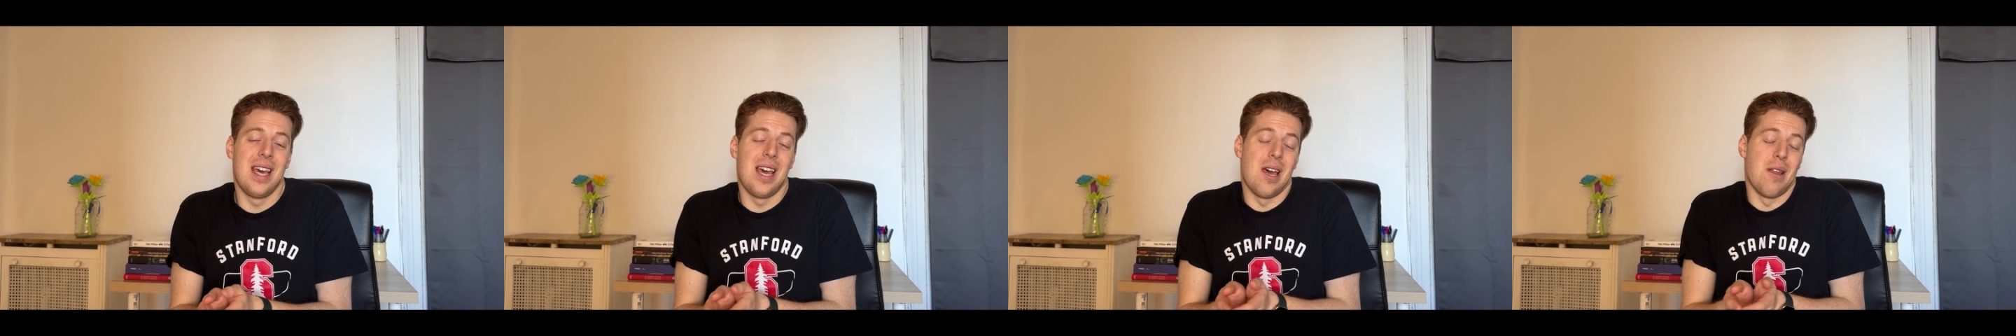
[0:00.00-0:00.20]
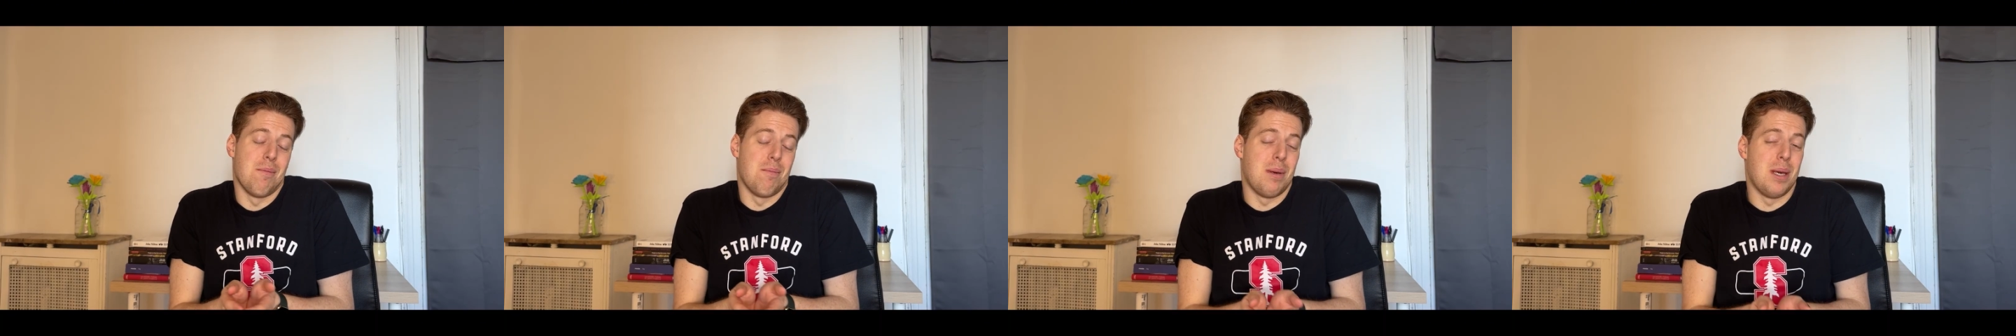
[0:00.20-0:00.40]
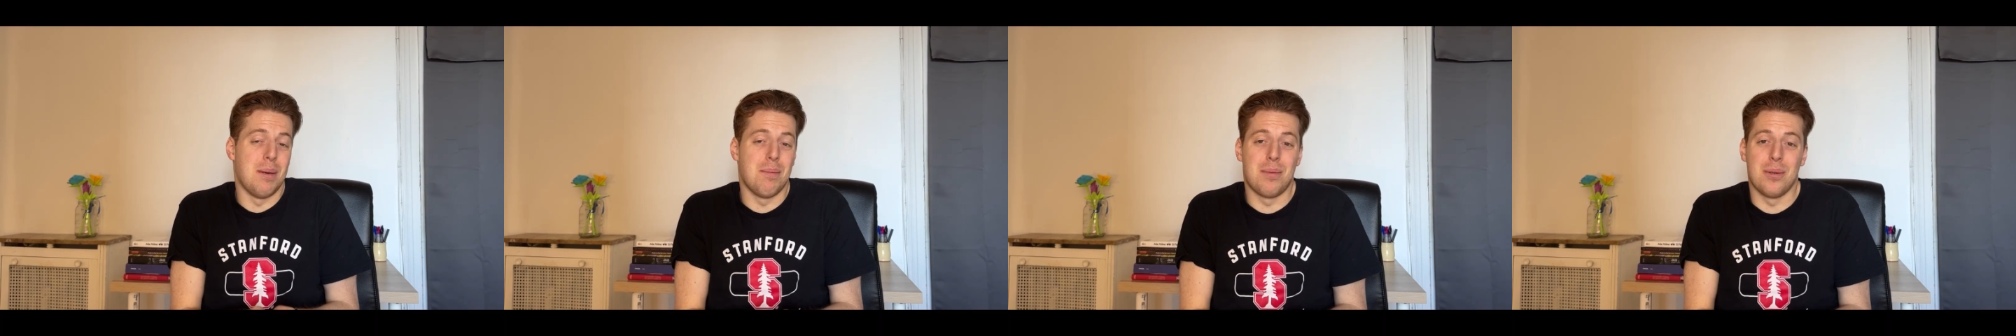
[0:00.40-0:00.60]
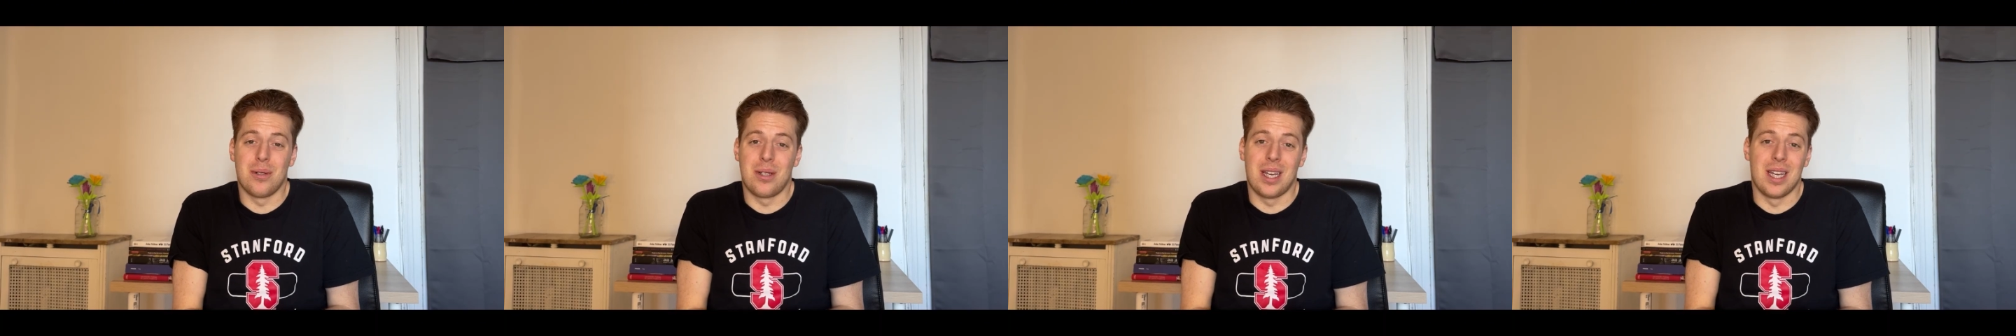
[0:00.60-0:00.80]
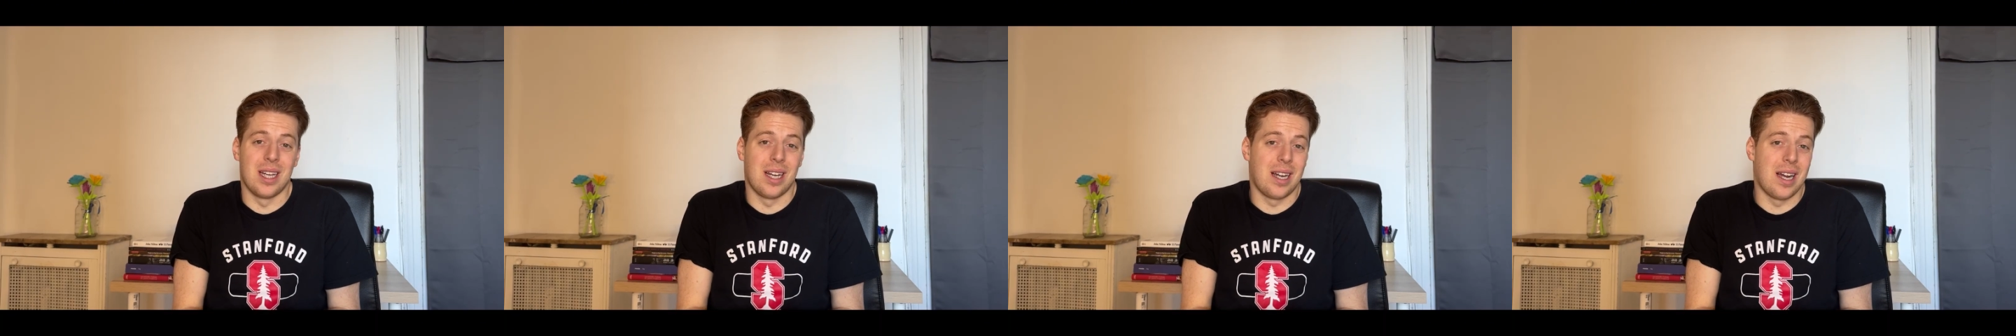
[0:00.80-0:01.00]
And people
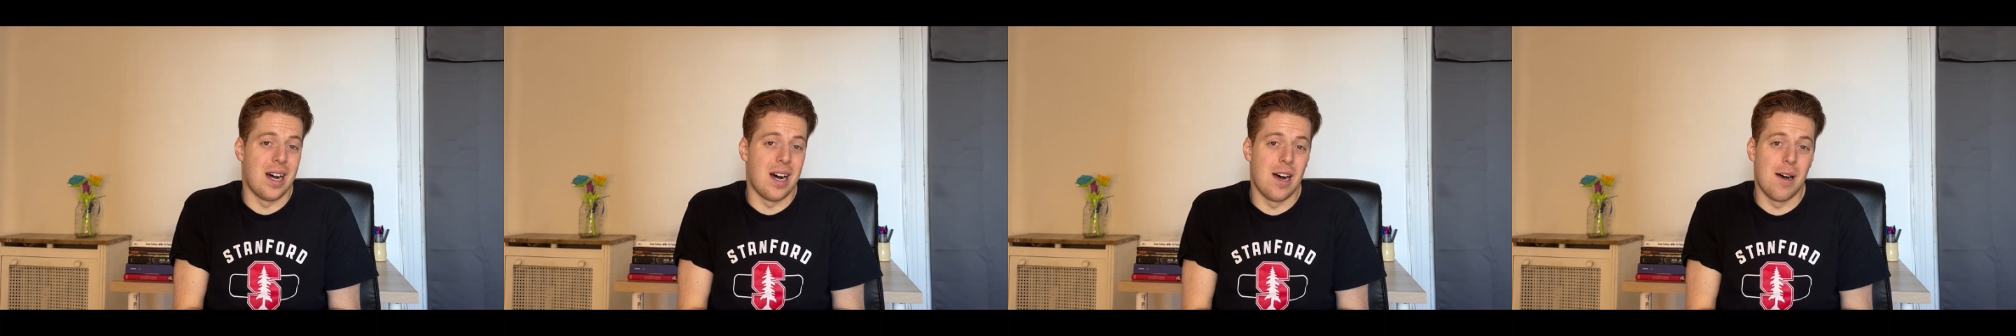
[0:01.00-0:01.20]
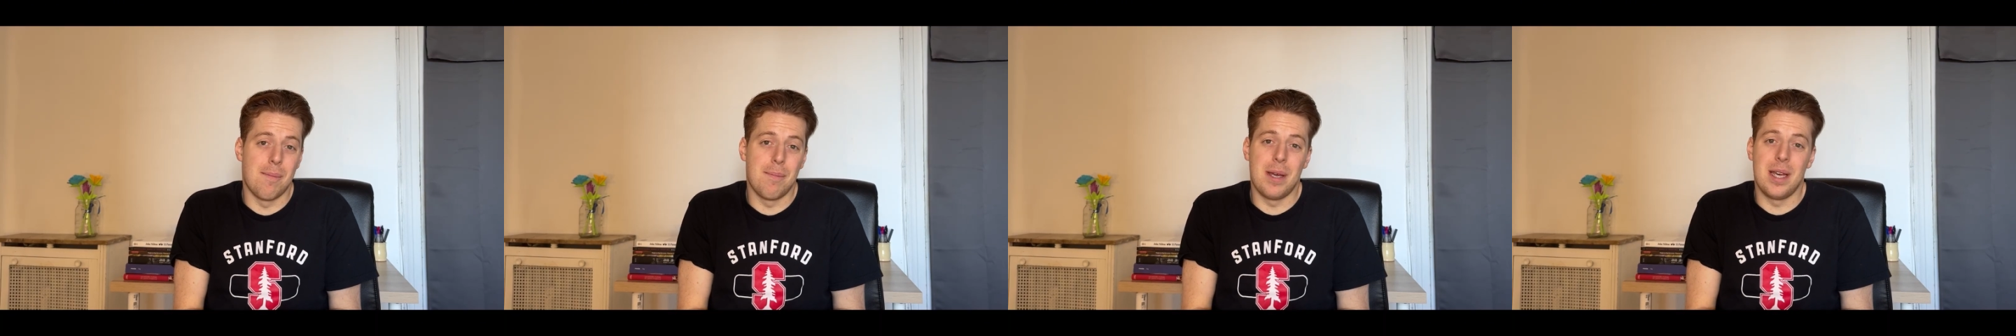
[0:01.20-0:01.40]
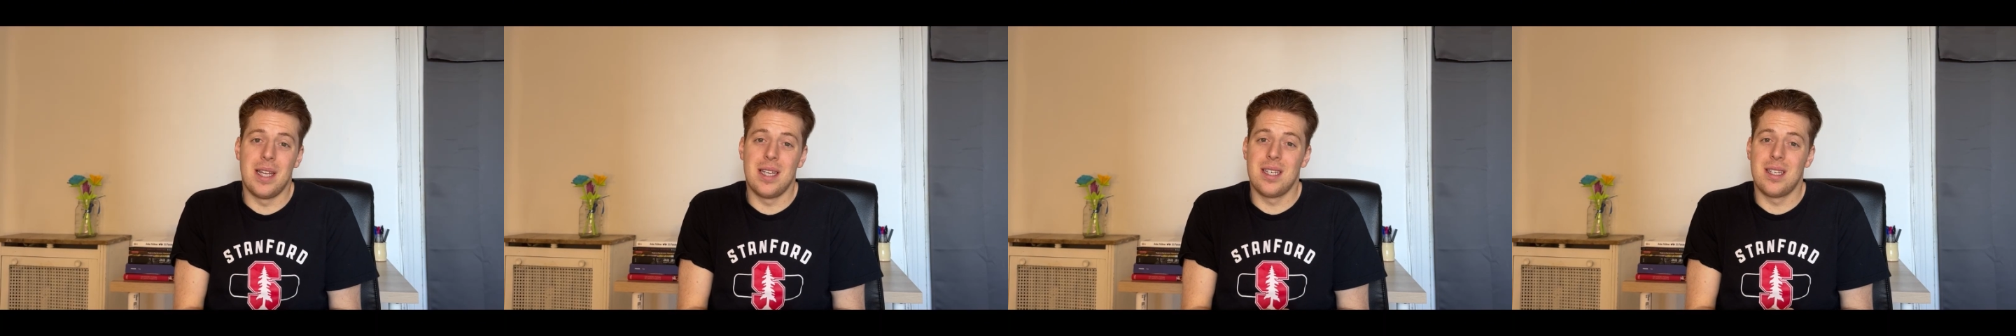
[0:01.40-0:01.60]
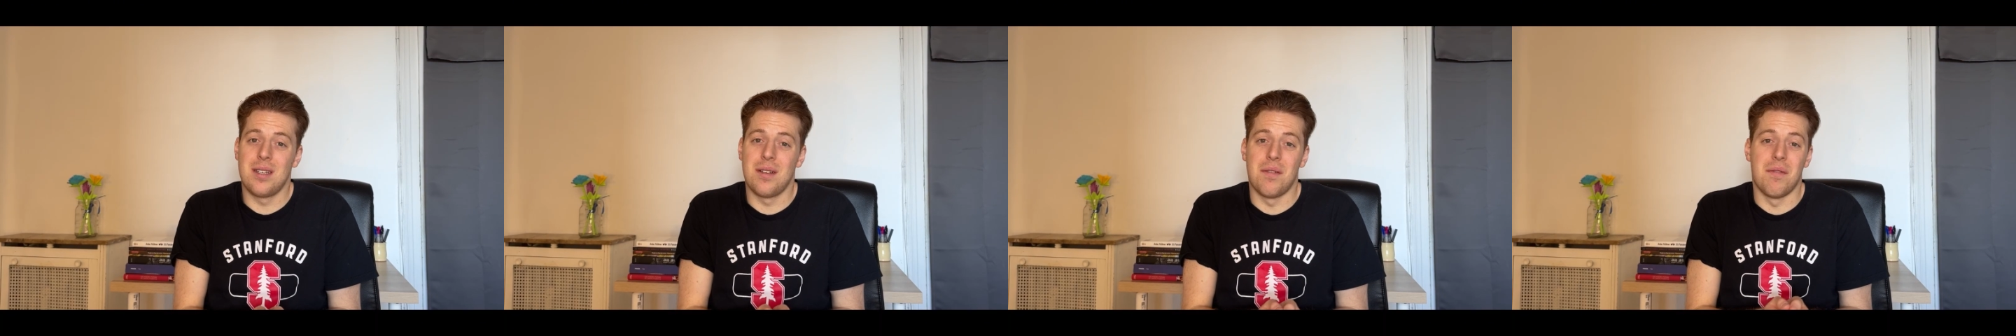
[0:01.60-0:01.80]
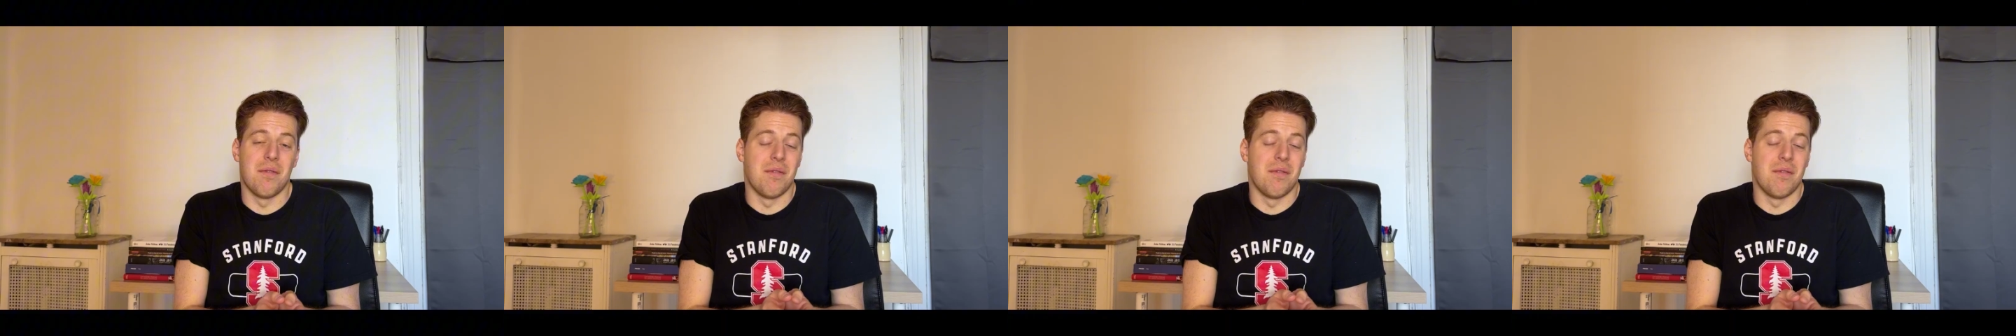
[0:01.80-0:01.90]
can comment